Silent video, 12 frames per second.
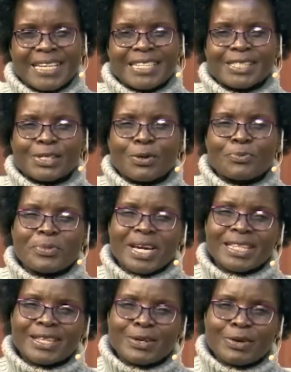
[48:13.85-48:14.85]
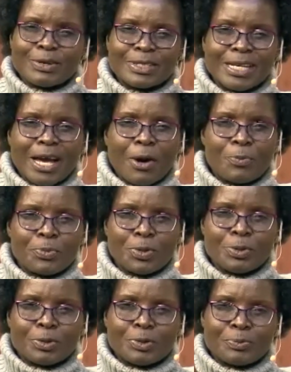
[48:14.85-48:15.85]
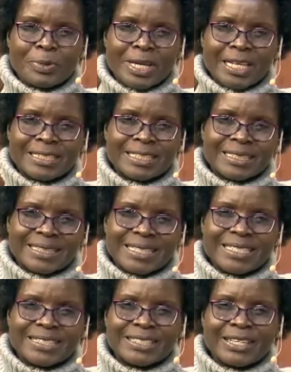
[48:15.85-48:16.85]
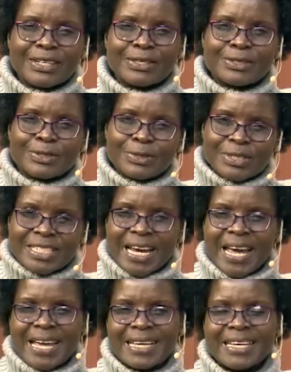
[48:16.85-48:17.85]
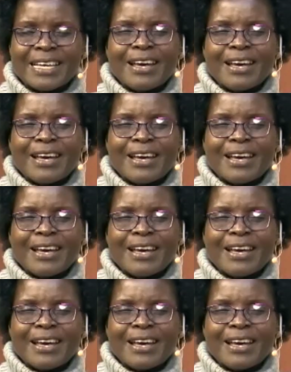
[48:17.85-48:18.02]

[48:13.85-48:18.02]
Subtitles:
So may the Lord help you to make a decision today